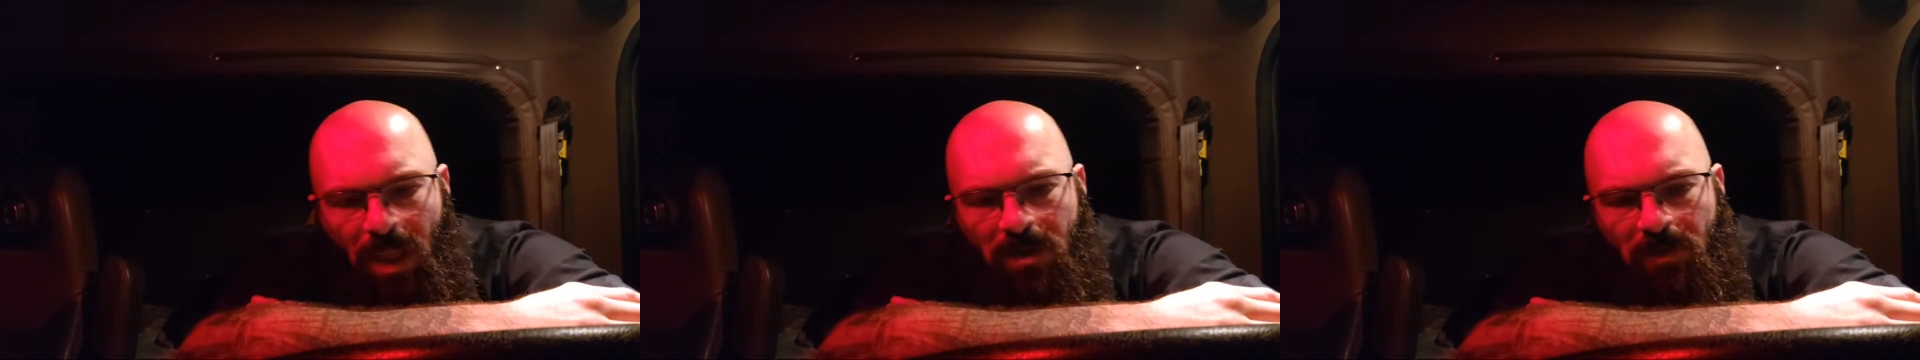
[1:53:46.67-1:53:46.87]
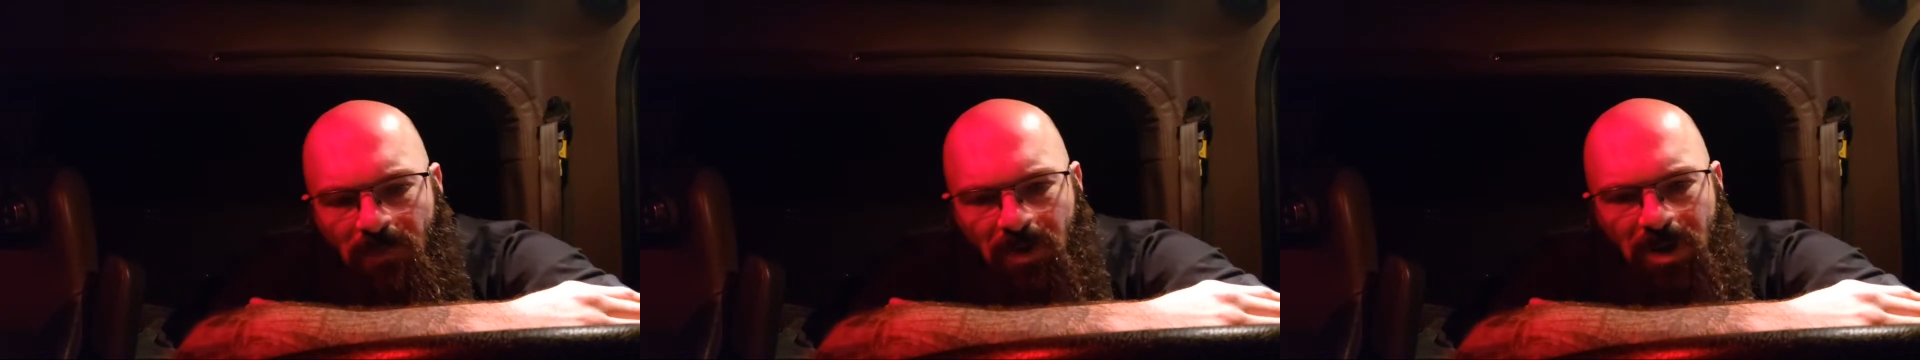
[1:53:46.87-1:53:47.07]

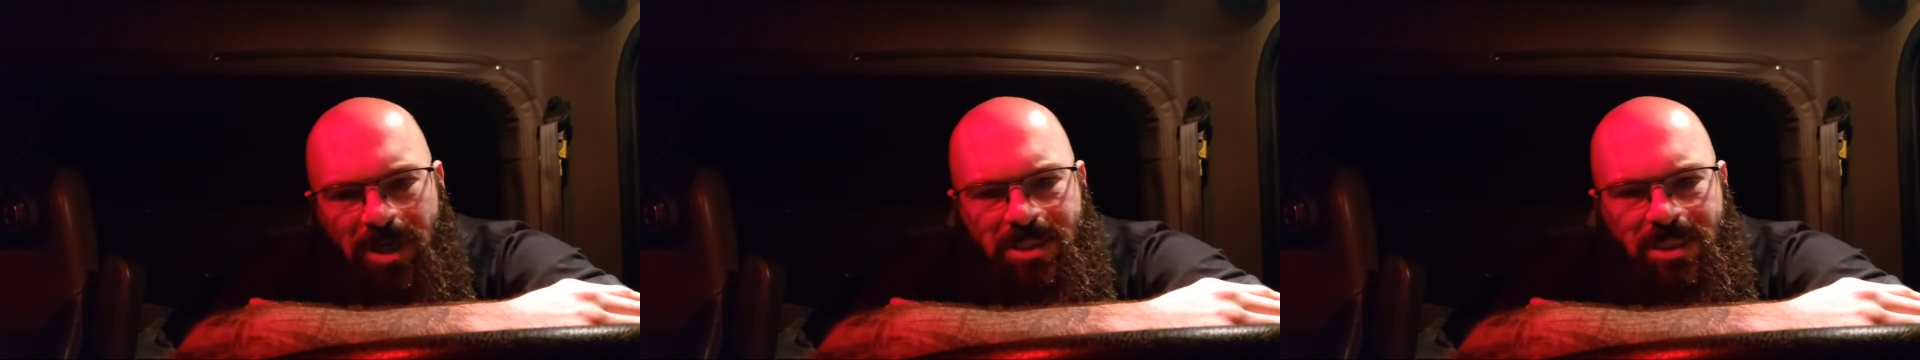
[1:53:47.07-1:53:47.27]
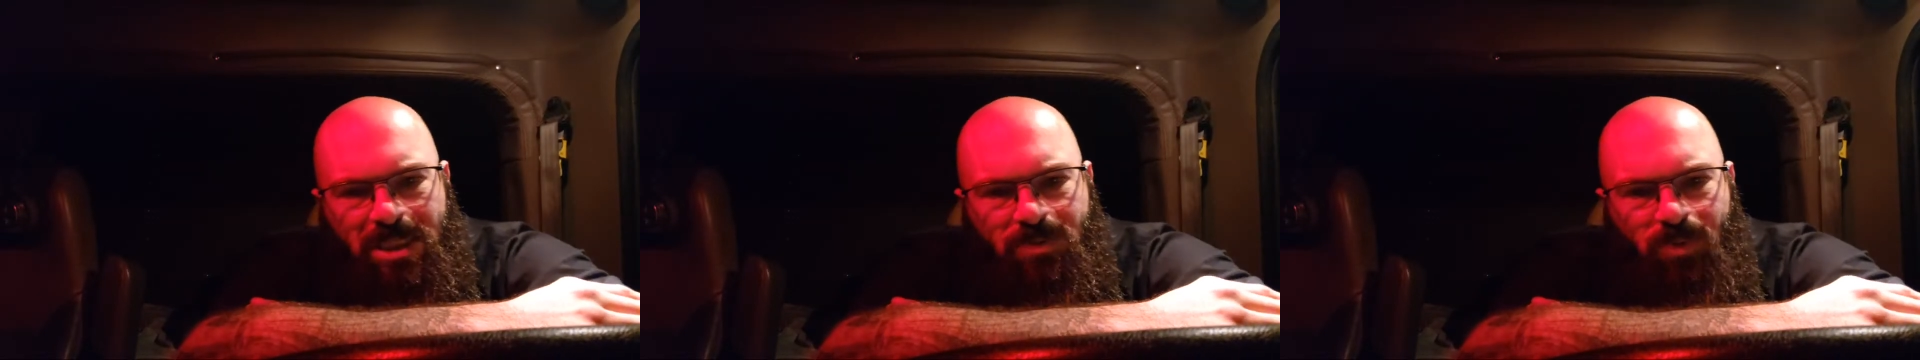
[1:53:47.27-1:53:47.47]
For
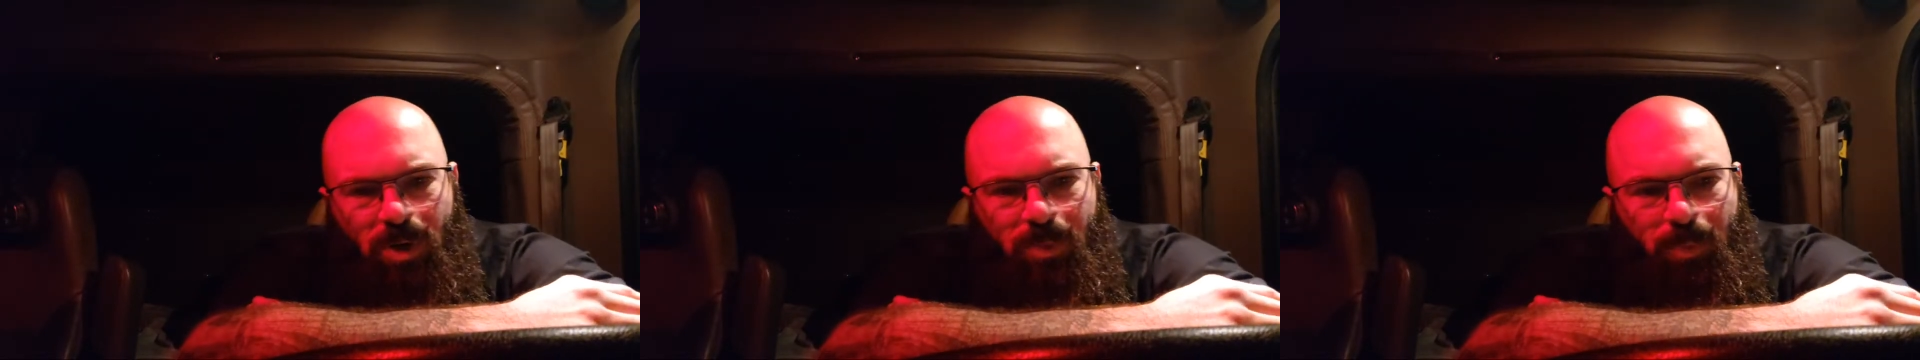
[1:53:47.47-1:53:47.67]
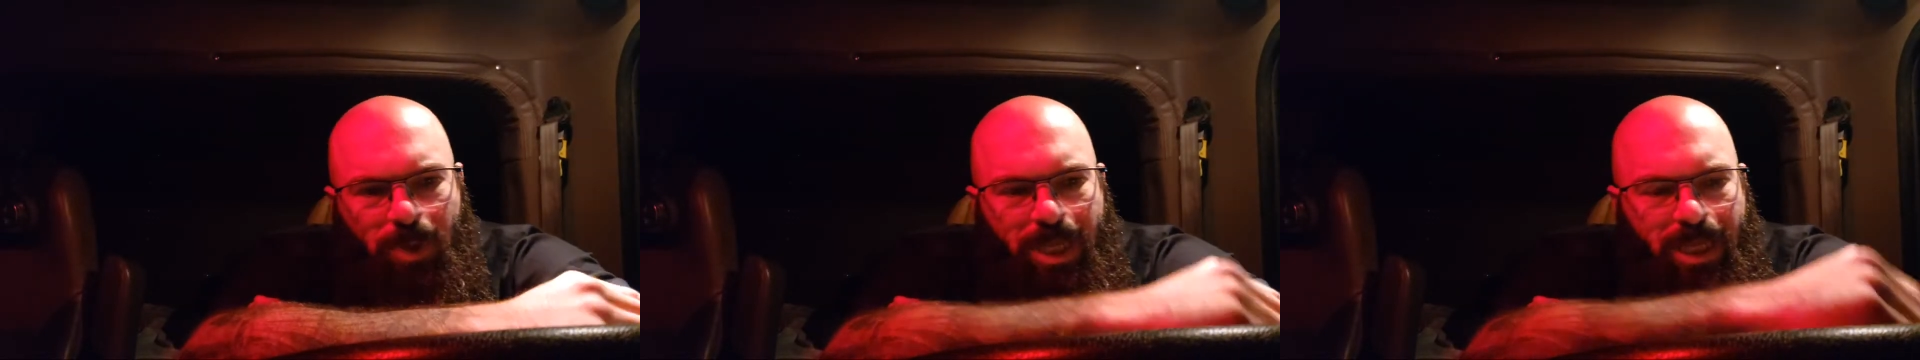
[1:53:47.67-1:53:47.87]
instance,
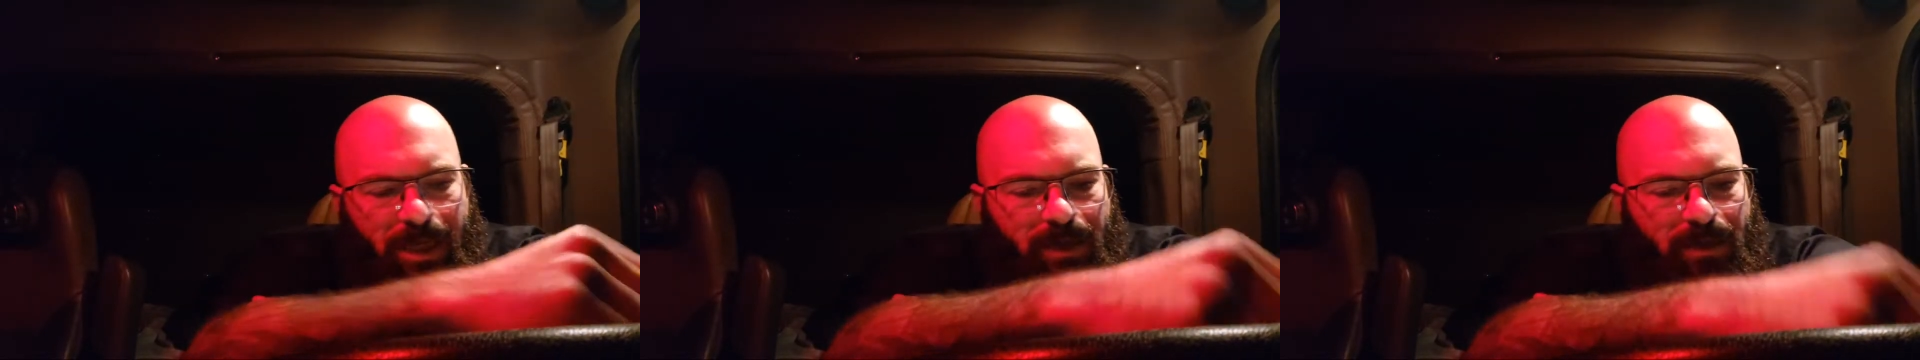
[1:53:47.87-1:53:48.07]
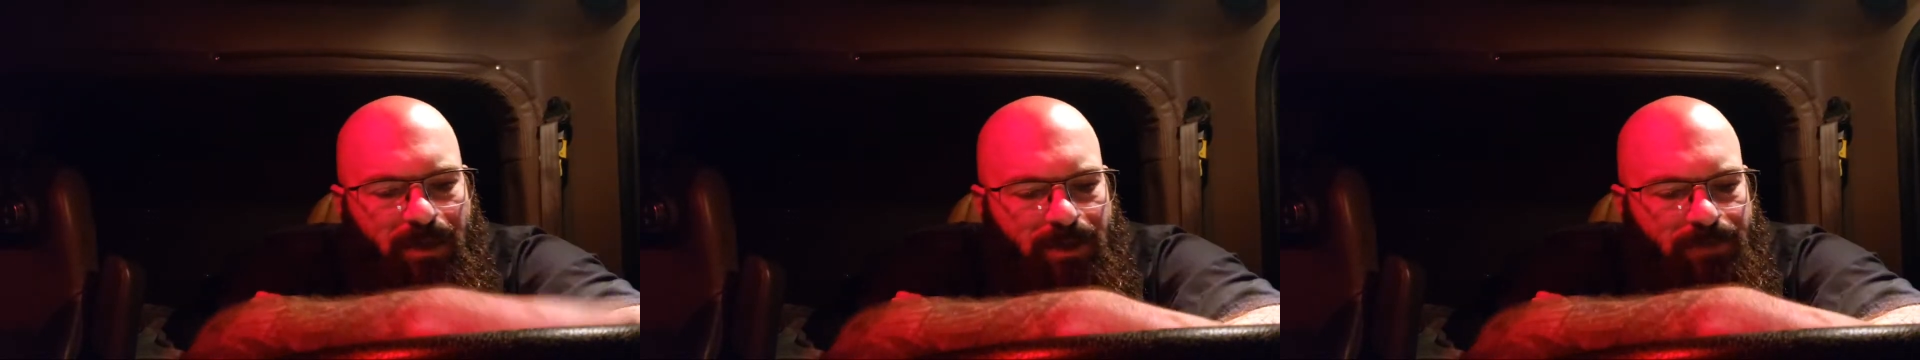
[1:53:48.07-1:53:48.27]
1 week,
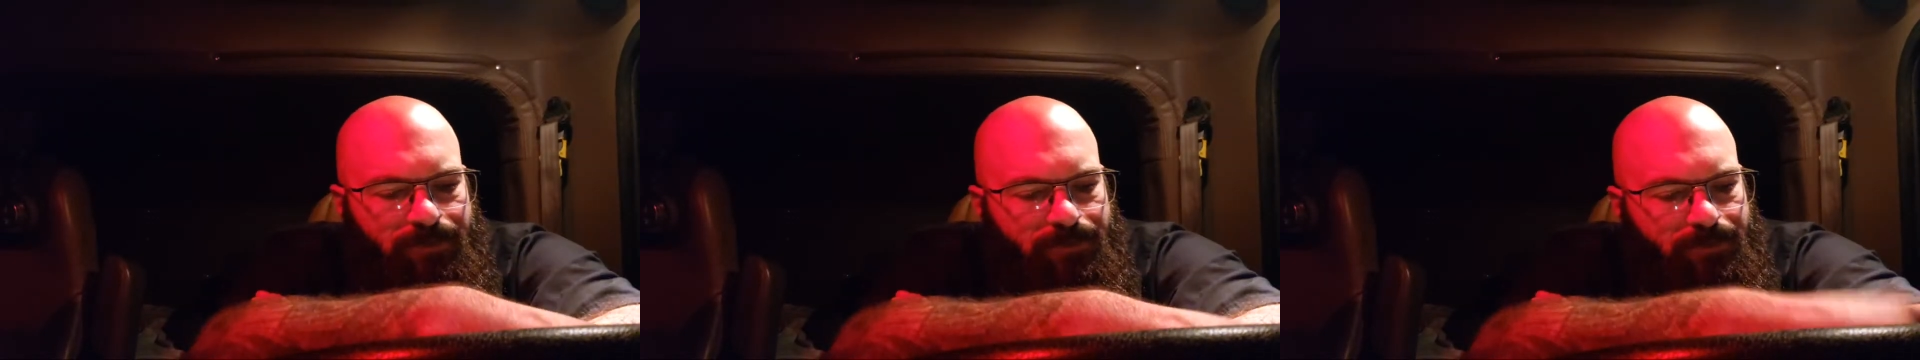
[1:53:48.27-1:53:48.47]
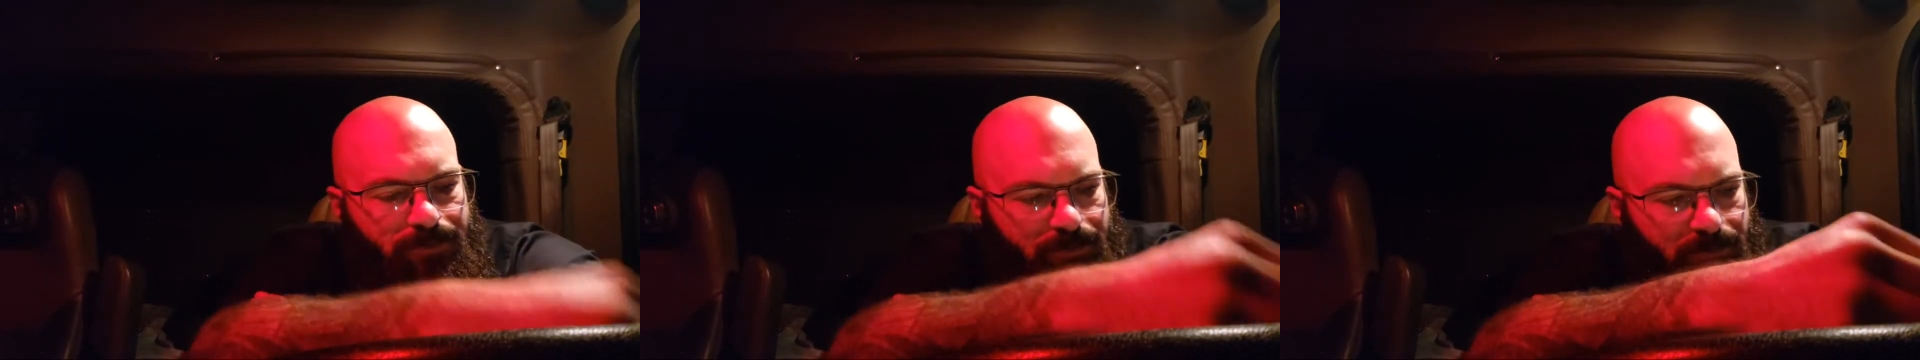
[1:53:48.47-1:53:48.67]

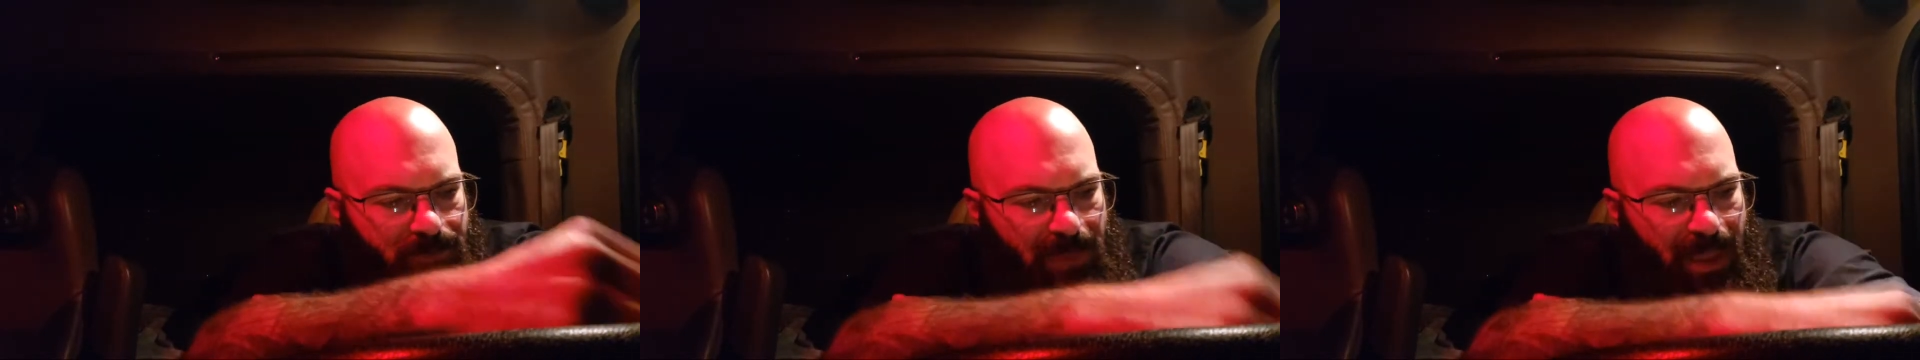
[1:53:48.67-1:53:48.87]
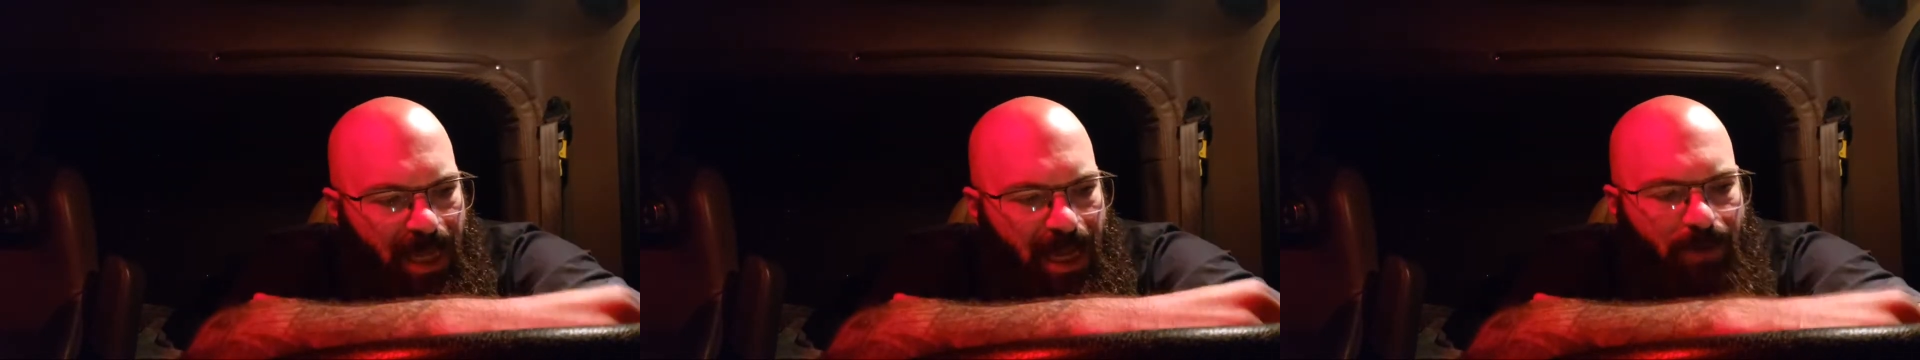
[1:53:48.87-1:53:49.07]

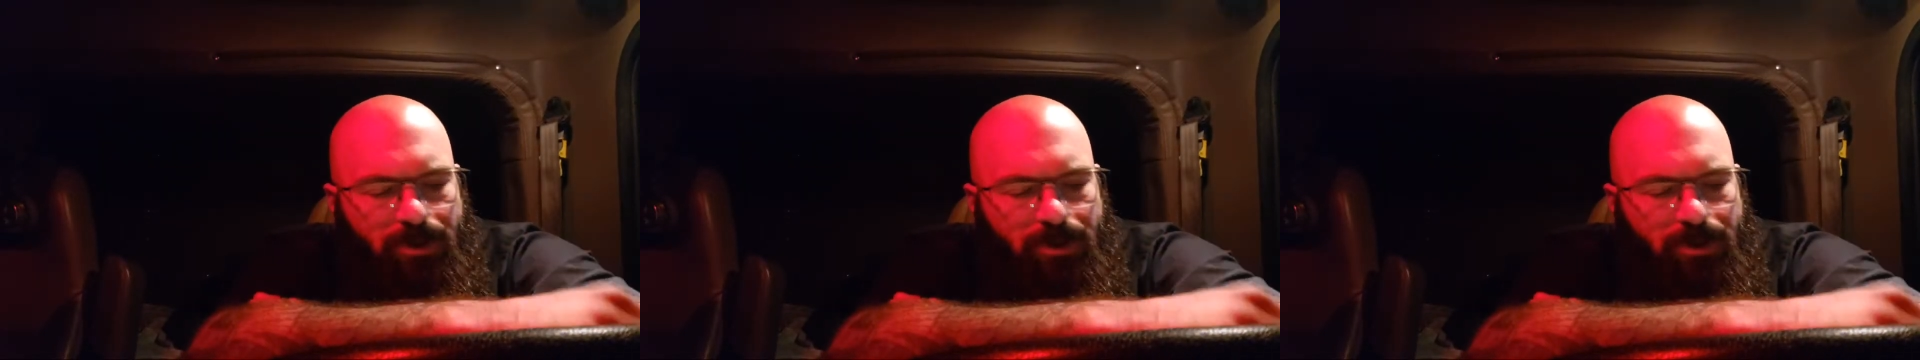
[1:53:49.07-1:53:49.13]
I